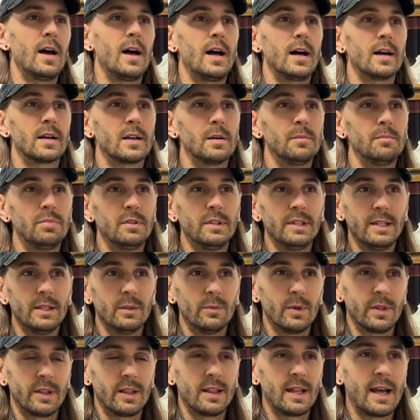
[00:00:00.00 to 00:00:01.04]
complete
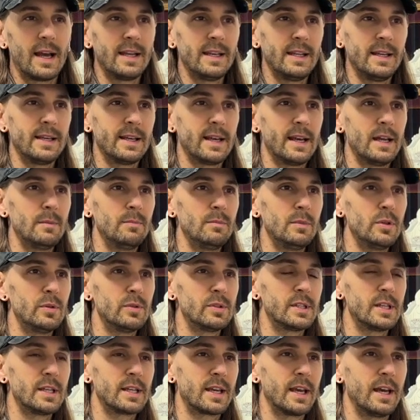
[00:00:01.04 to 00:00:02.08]
with lighting and
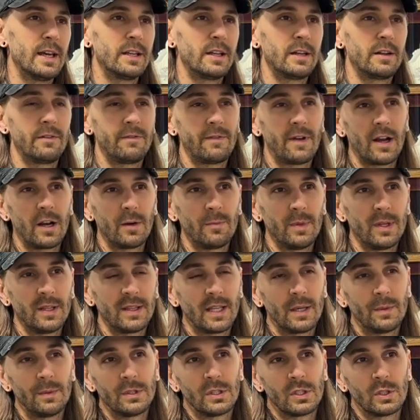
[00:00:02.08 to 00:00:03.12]
music in an environment
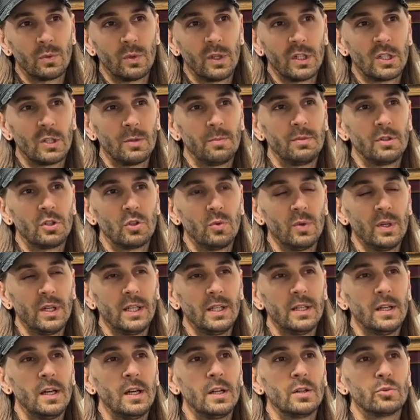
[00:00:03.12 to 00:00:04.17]
that would switch
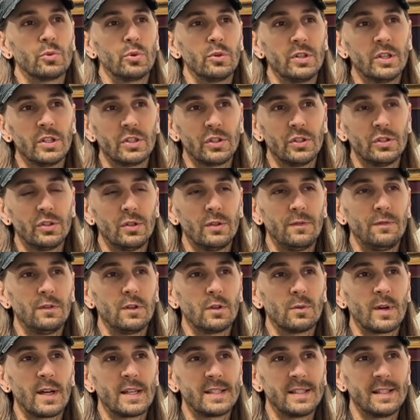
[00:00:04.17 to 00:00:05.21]
between traditional
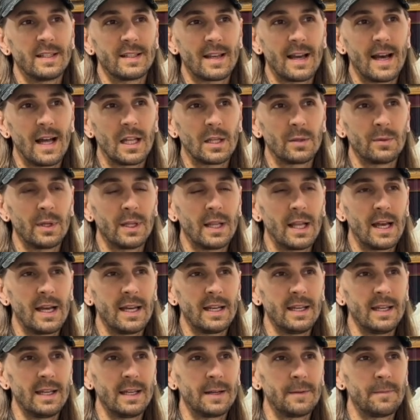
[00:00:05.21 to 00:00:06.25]
fluorescent gallery
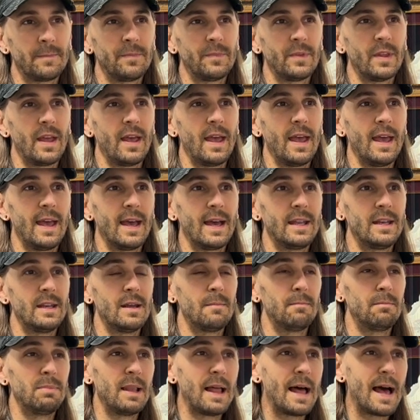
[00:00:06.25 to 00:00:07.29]
lighting and
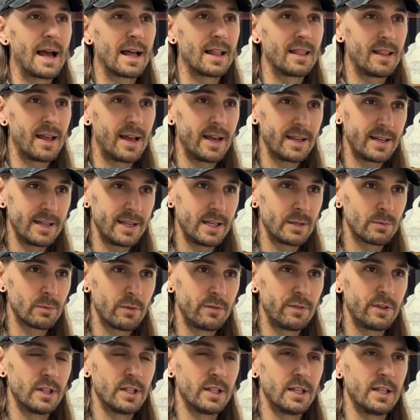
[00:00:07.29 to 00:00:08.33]
black lighting,
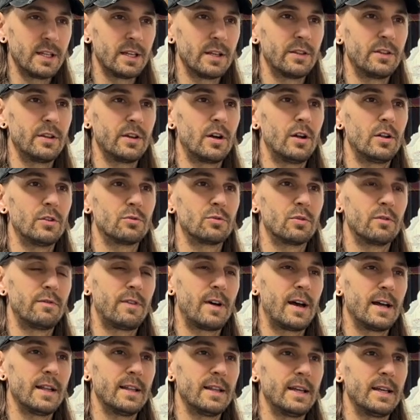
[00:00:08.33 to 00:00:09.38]
revealing the
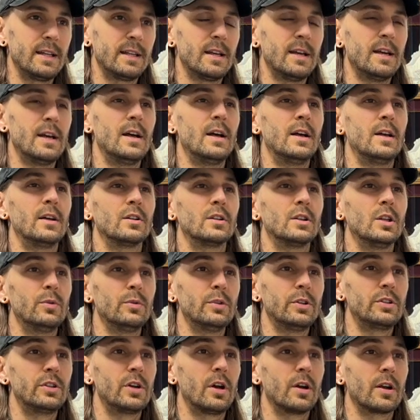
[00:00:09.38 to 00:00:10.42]
ultraviolet
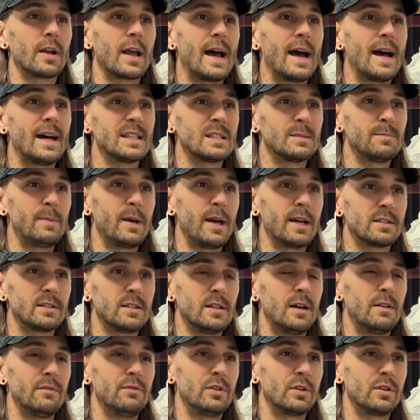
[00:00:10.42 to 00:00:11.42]
glow-in-the-dark aspect of the